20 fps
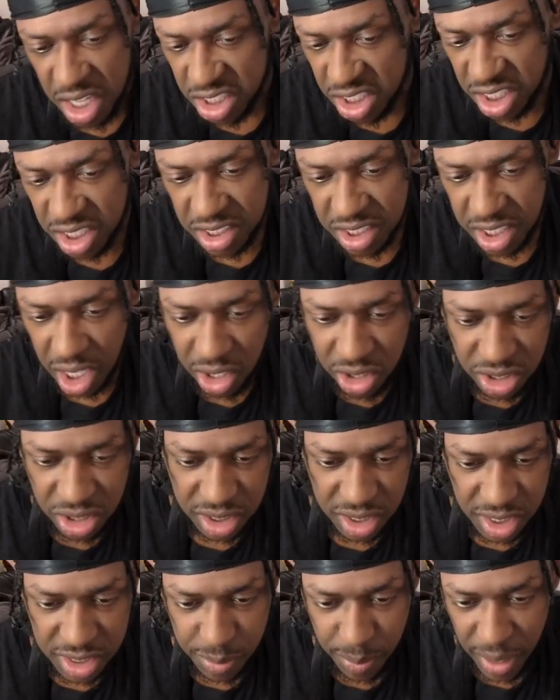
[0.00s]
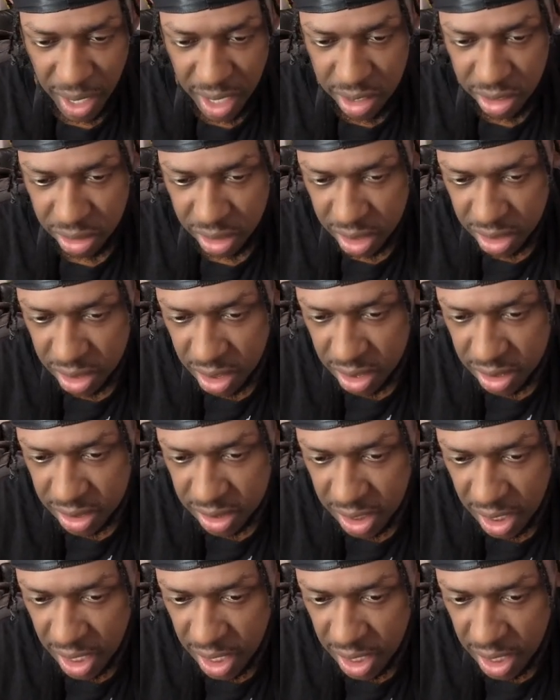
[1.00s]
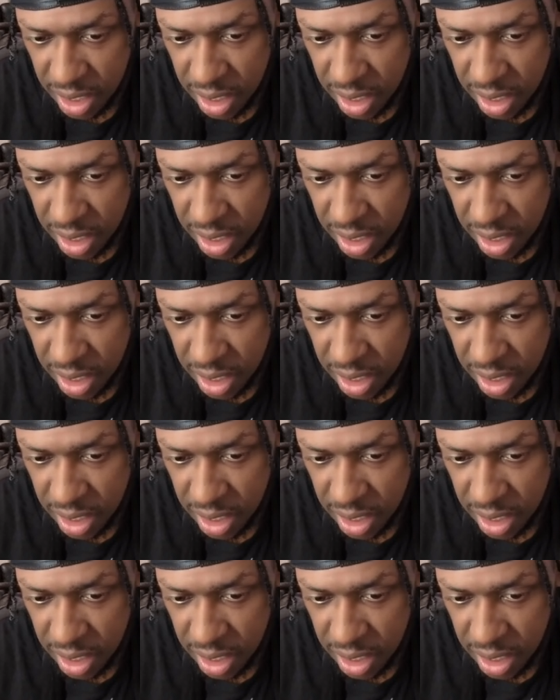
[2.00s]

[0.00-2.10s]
Since it's colorless, it doesn't matter. Because it doesn't say,